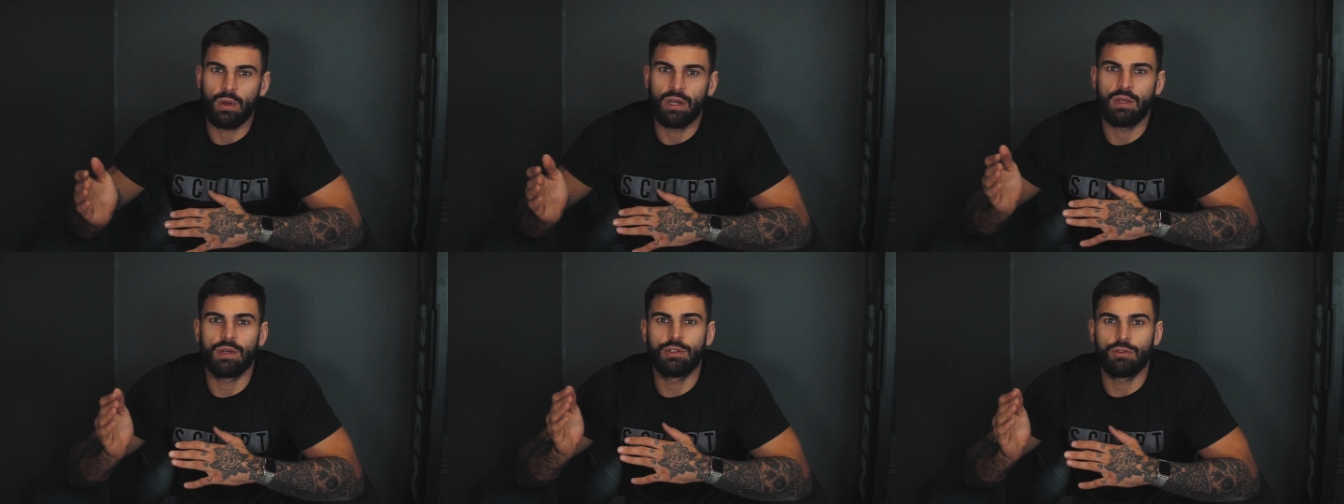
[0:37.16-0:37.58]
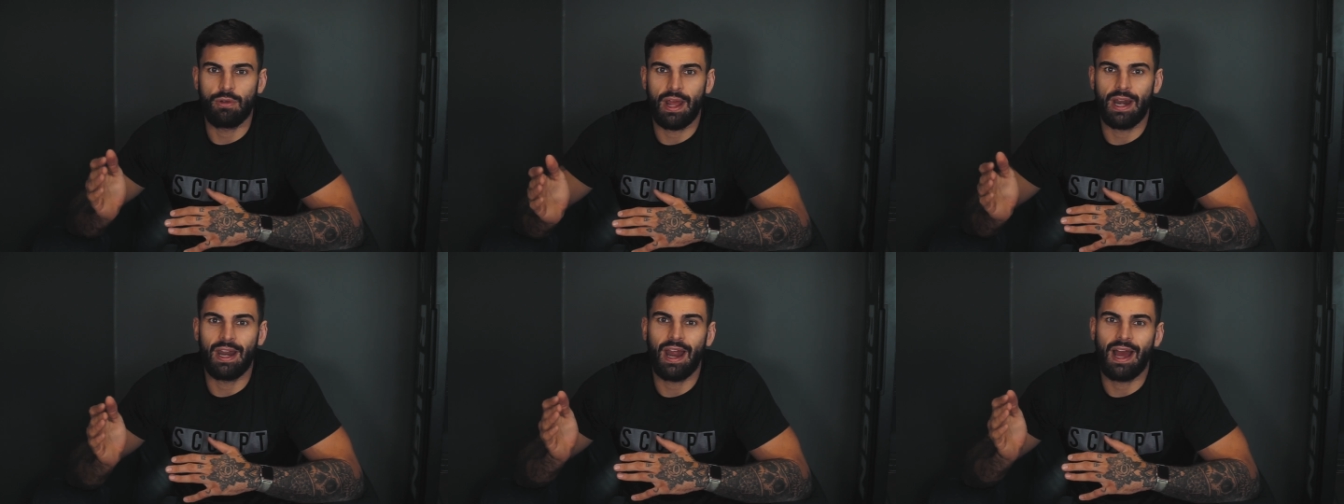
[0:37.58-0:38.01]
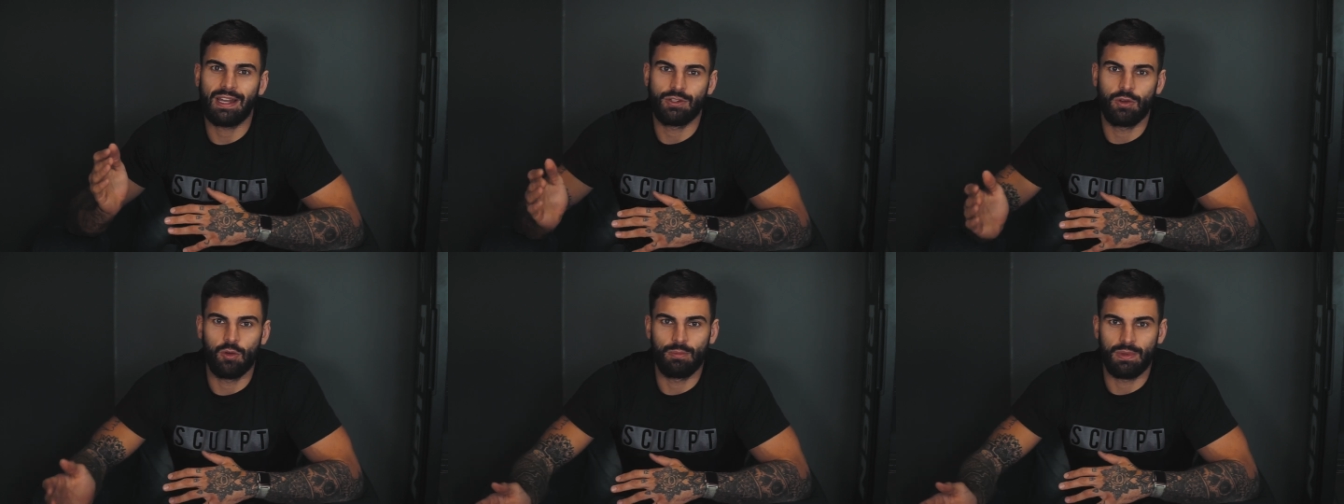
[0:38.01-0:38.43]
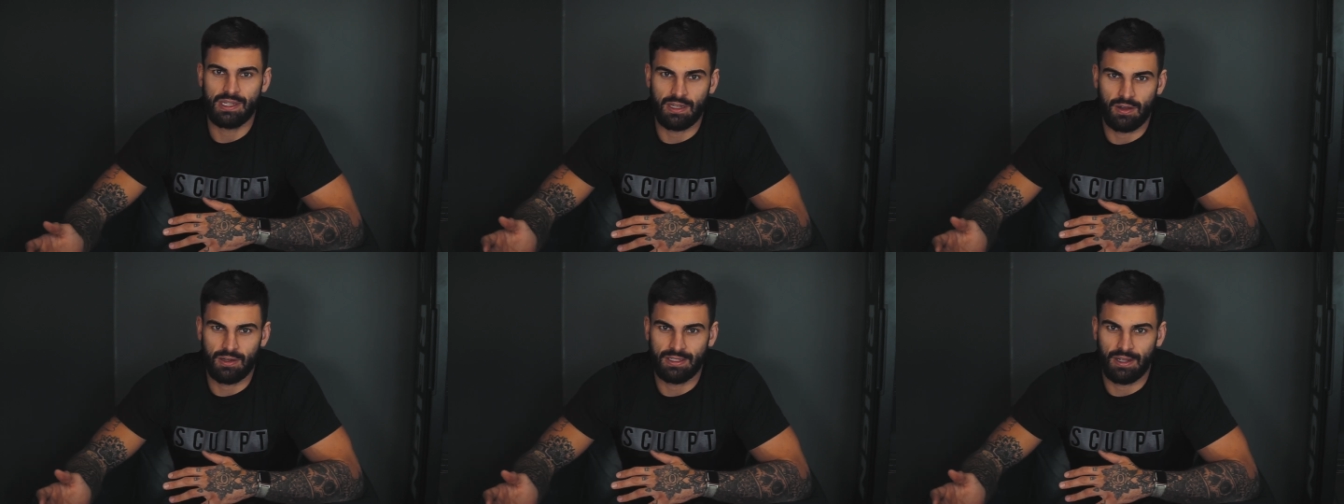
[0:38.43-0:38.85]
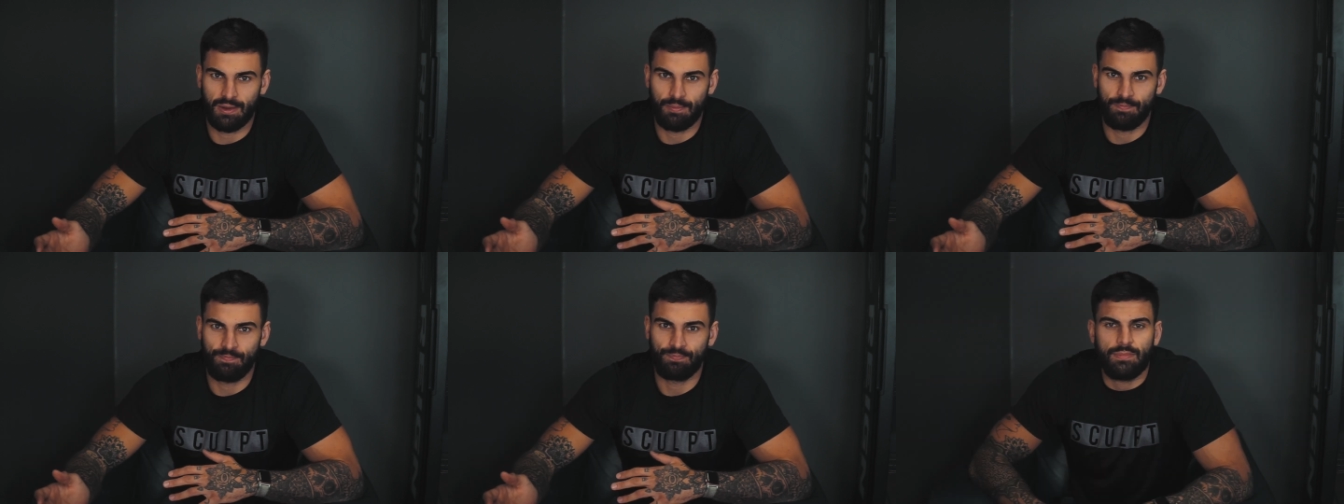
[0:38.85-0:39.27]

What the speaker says: when you are training at home this lockdown.